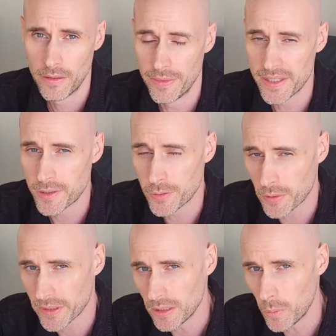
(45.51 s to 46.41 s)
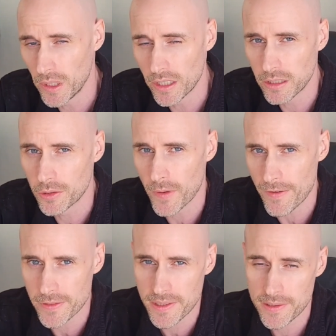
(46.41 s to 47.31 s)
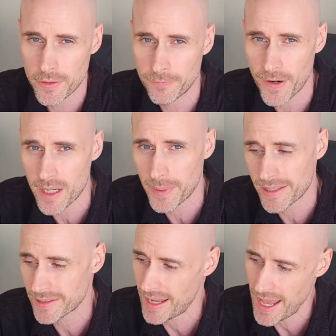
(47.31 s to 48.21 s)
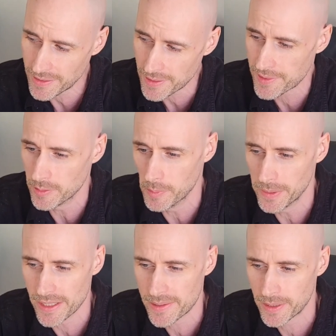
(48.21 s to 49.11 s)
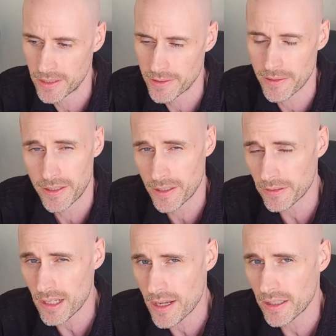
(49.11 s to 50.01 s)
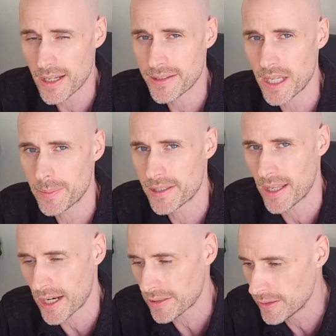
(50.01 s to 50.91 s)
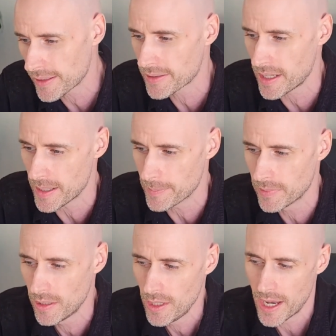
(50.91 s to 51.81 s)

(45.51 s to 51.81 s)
This tutorial will include references to Firebase and to Supabase because the underlying concept is actually the same,